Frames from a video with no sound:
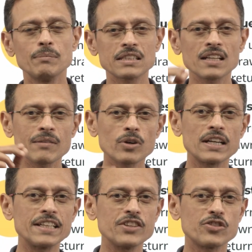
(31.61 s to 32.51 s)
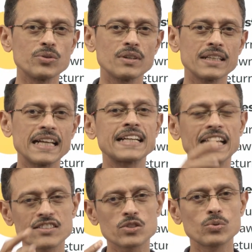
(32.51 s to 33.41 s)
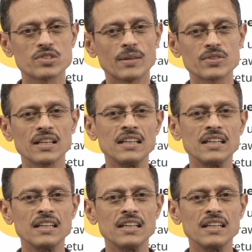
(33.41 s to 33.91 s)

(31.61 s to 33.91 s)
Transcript: method I'm going to teach you entails 2 steps.